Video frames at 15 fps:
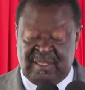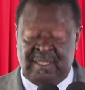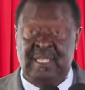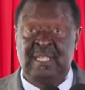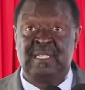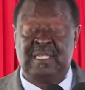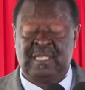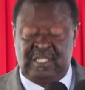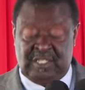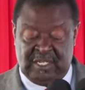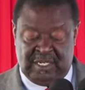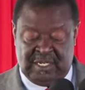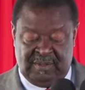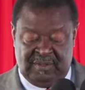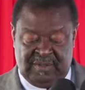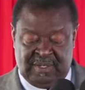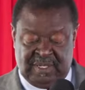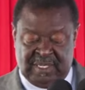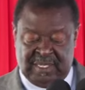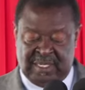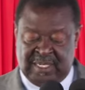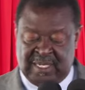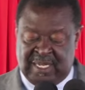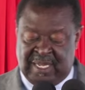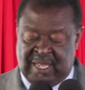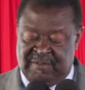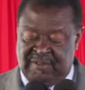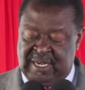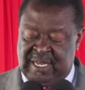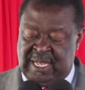These initiatives
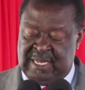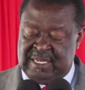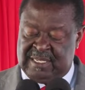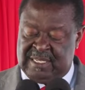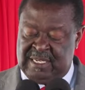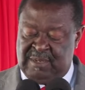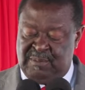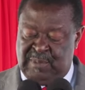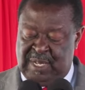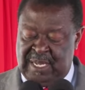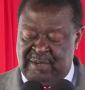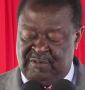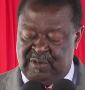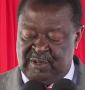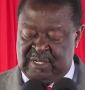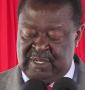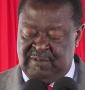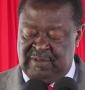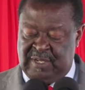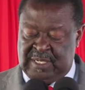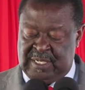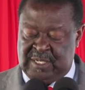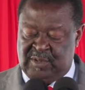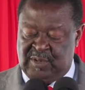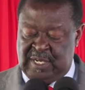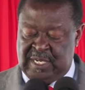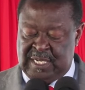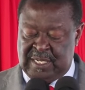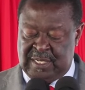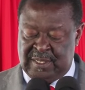have enhanced the demand for TVET
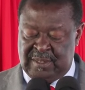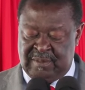training.